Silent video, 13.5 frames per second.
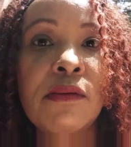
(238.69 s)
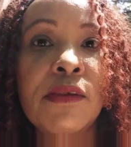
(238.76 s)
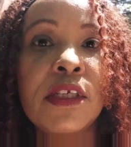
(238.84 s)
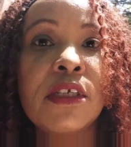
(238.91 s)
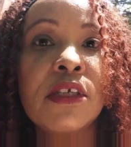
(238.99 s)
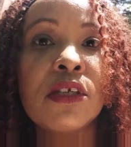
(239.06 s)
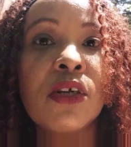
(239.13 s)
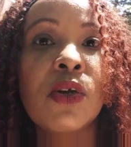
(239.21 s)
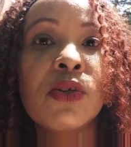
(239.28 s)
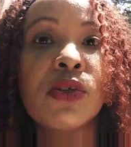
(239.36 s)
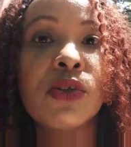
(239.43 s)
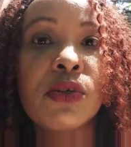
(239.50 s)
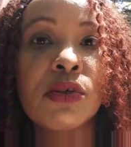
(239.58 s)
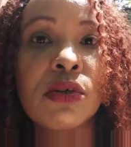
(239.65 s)
this is
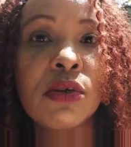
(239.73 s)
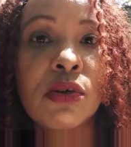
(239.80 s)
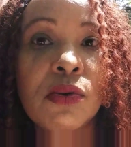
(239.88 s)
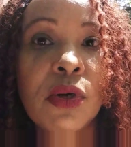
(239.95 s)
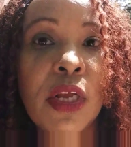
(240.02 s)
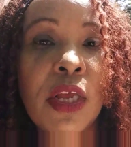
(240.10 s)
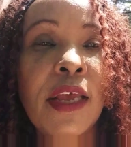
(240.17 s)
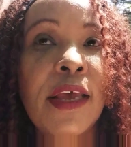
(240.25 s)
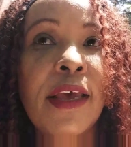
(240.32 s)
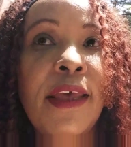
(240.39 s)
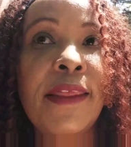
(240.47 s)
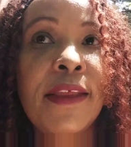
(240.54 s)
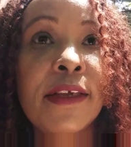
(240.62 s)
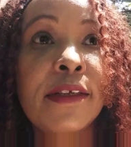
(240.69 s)
control,
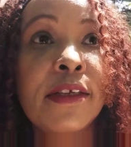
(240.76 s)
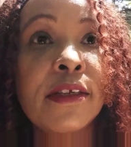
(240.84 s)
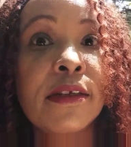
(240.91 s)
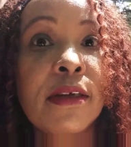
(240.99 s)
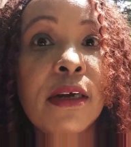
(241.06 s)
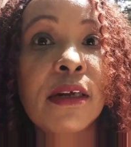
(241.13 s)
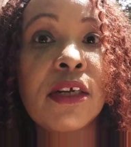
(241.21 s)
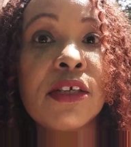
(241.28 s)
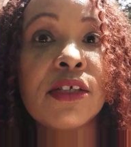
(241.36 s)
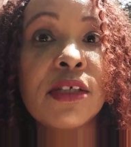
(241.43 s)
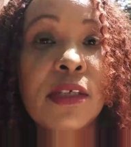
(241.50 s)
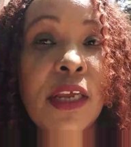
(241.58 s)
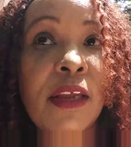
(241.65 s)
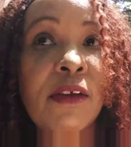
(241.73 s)
and this is not a
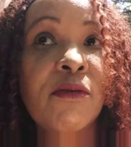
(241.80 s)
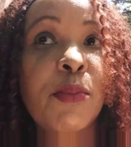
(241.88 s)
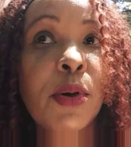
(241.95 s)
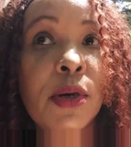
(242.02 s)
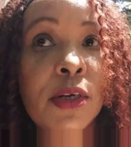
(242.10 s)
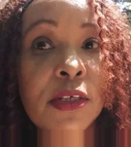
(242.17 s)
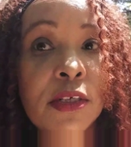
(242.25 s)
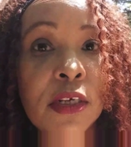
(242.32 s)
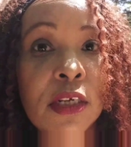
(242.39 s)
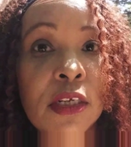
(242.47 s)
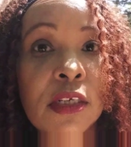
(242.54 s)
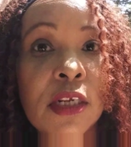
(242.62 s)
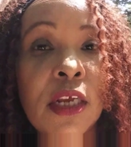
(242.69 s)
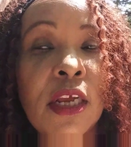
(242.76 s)
safe
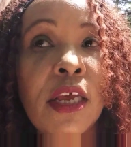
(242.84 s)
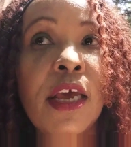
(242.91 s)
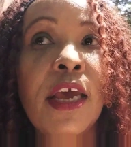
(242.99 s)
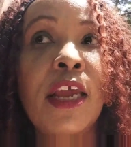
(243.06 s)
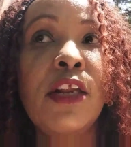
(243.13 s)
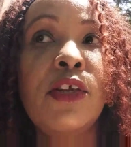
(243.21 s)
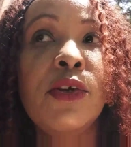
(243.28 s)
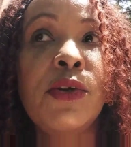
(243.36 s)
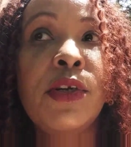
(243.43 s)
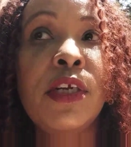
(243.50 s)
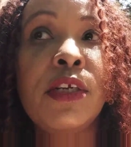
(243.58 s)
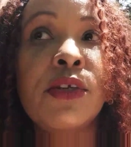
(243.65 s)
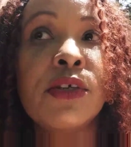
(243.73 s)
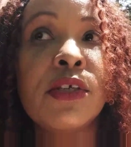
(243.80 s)
person, and you
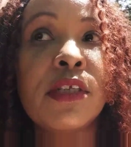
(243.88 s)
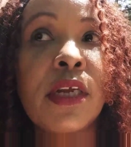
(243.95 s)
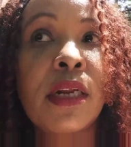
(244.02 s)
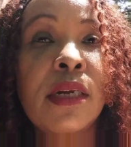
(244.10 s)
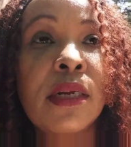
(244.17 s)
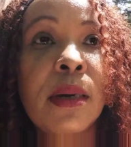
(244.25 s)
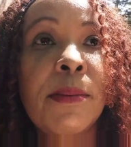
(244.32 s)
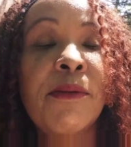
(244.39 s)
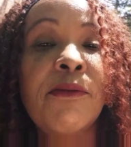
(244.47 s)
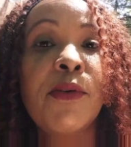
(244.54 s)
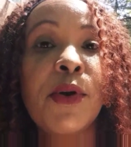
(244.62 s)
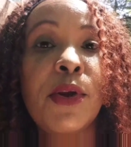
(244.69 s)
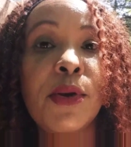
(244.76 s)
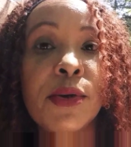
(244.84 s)
need to stand up
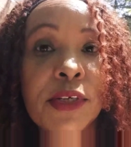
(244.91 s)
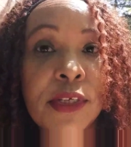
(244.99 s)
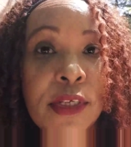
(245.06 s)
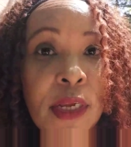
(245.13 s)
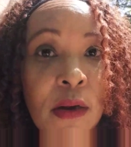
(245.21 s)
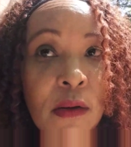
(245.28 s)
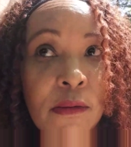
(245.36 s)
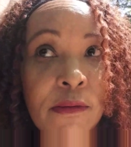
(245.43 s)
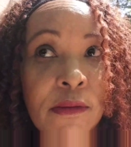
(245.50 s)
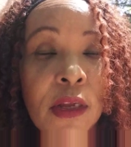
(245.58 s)
for yourself,